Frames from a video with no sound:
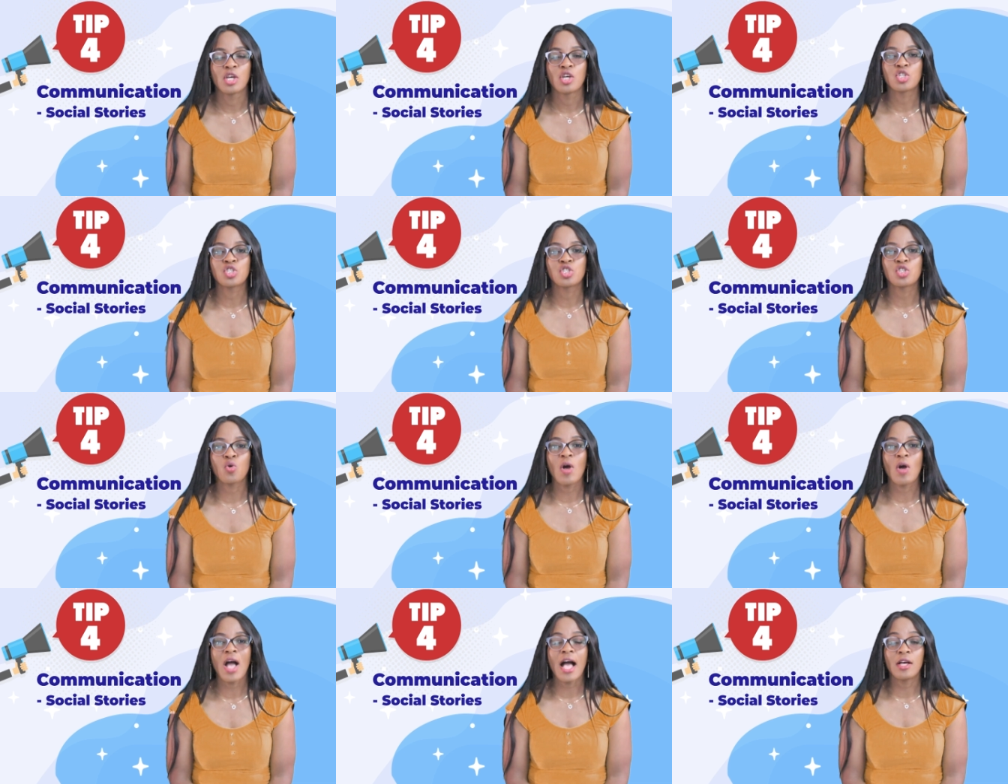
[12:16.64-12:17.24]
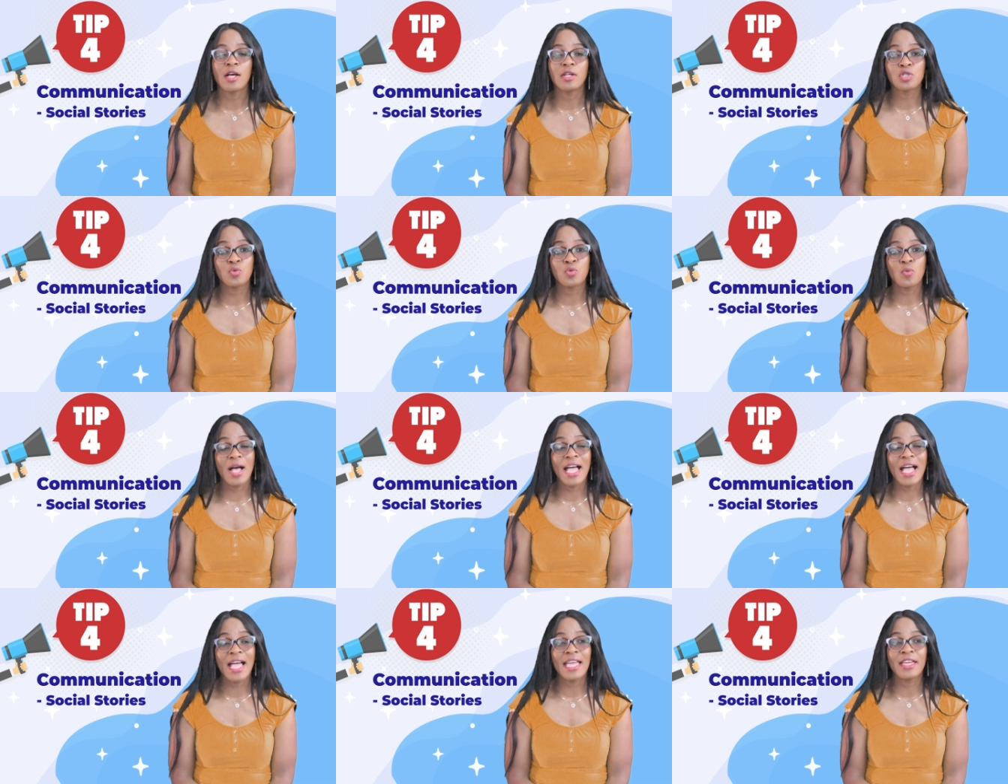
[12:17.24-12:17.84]
So how
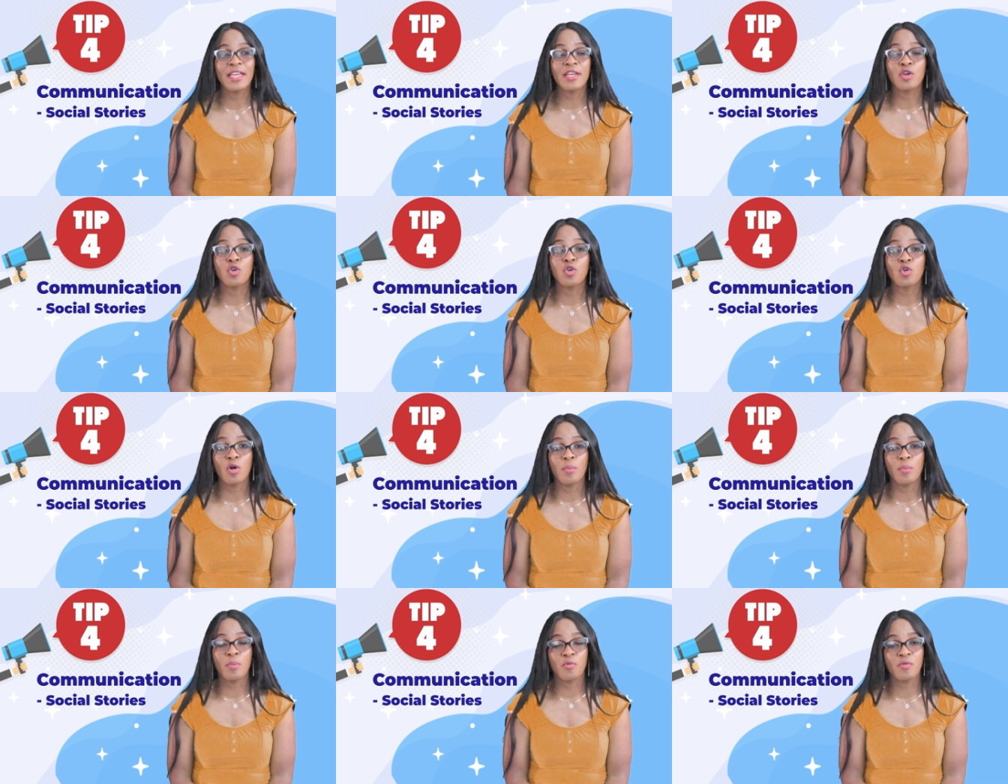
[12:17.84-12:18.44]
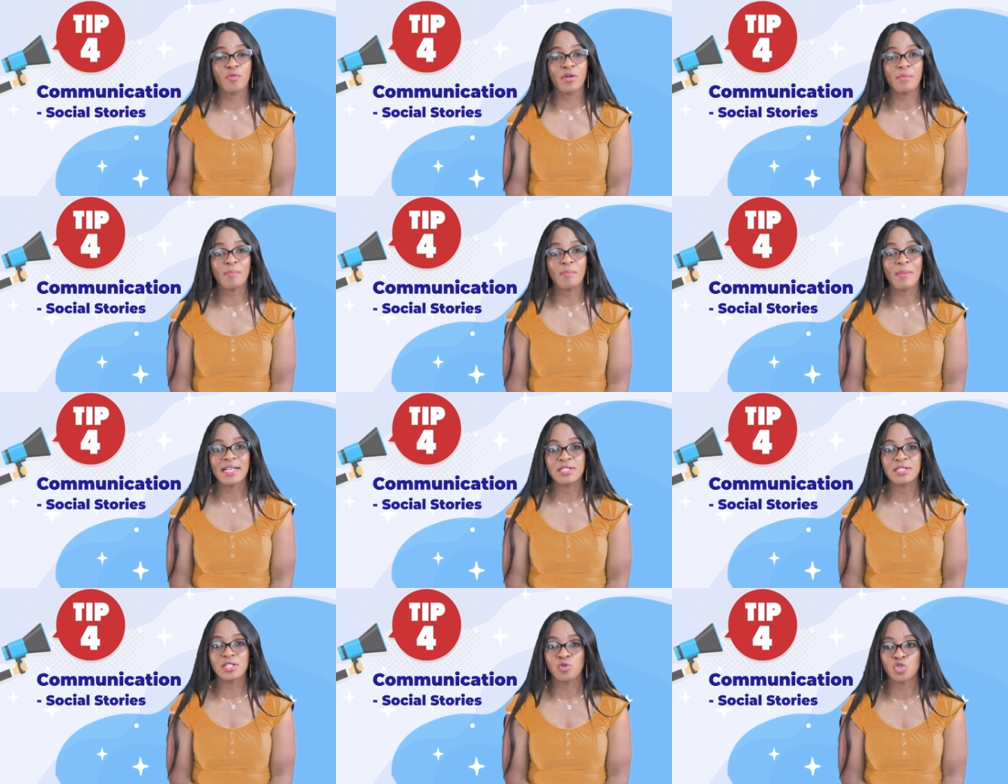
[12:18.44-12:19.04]
do I incorporate
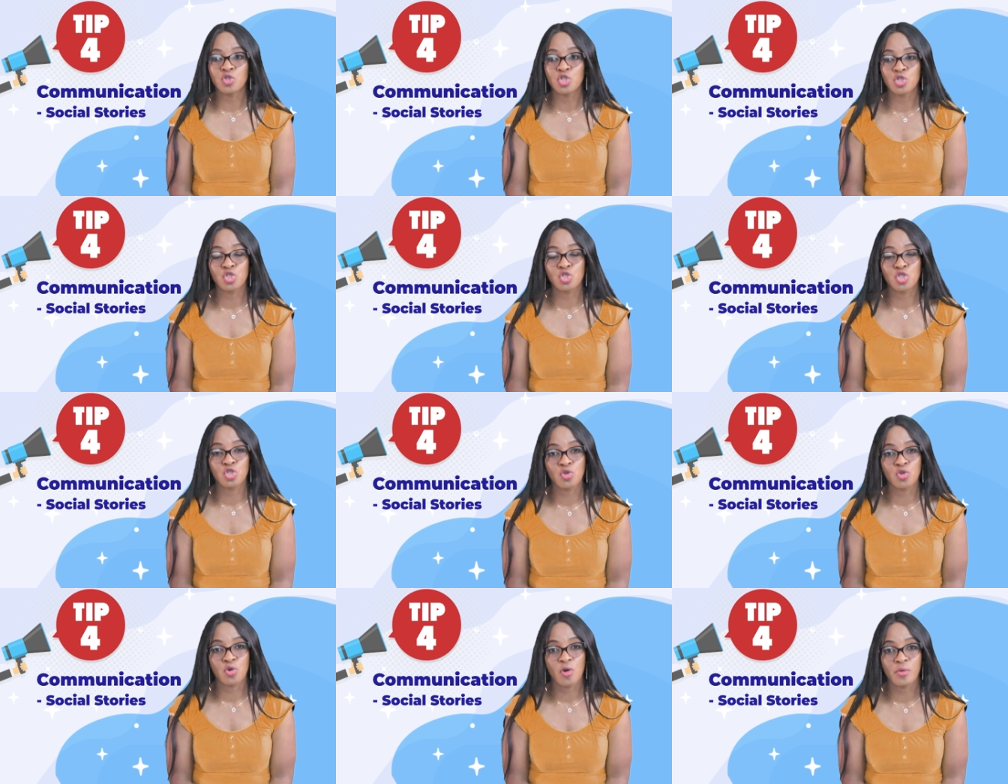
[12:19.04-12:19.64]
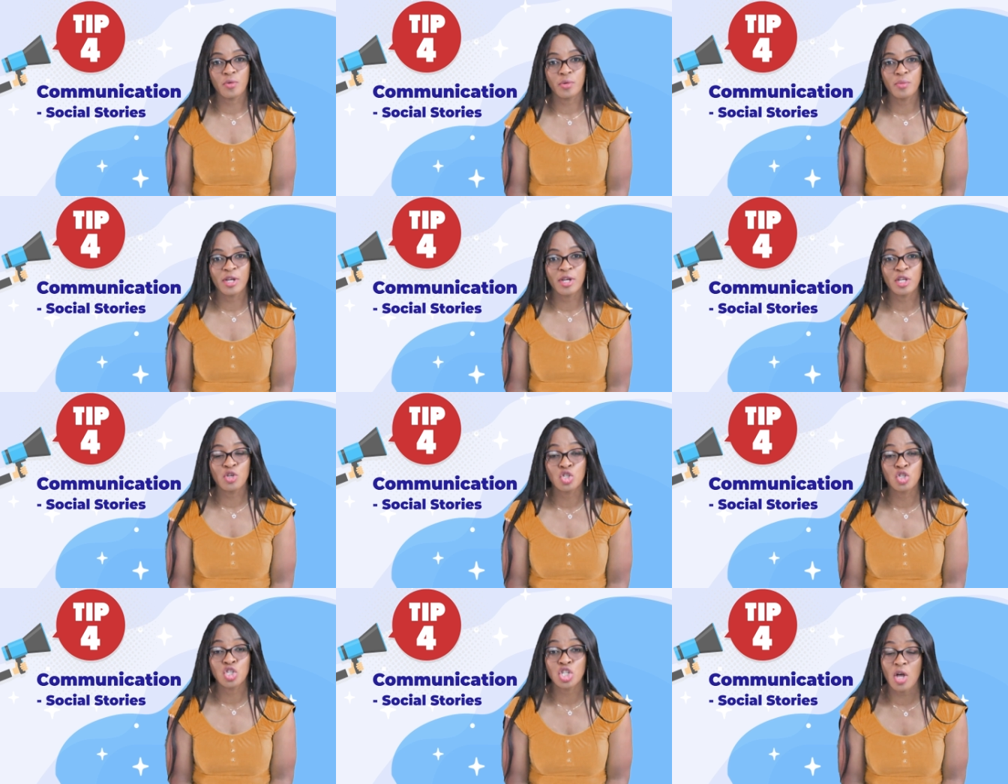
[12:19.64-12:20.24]
my social story
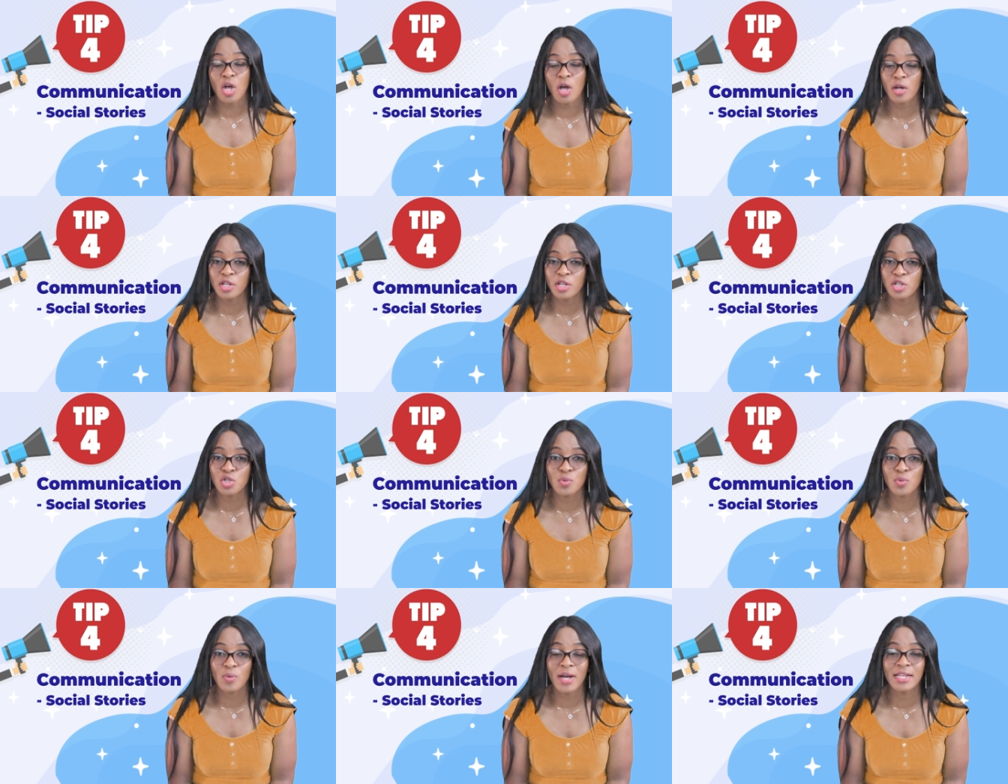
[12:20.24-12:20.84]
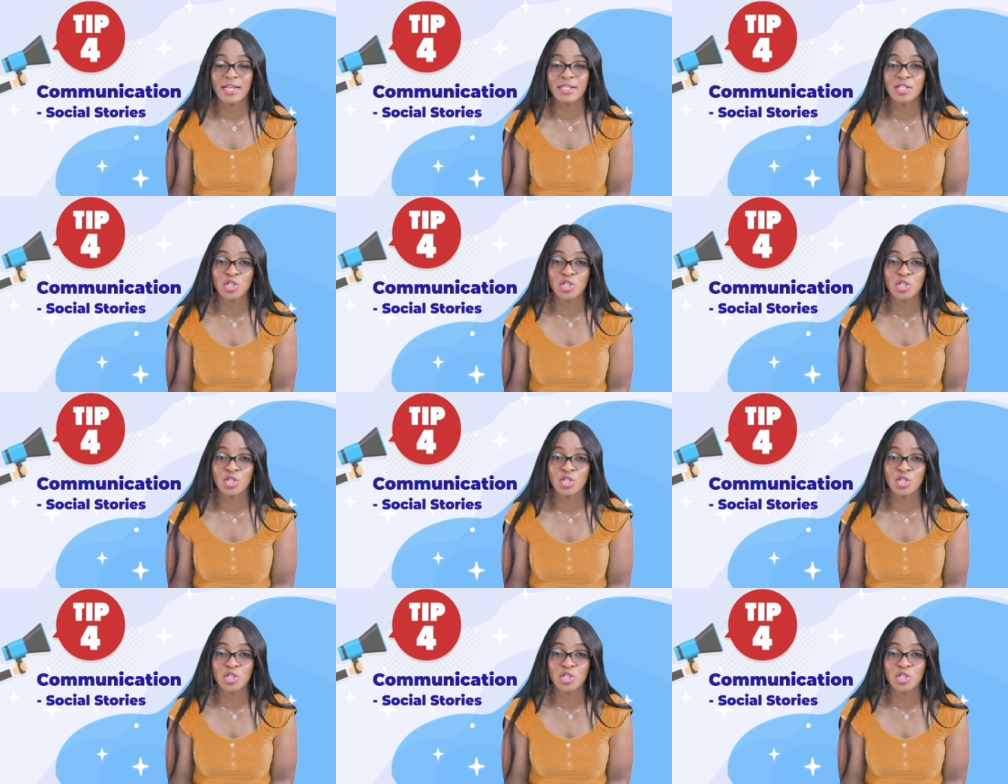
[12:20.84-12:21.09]
when you're talking to a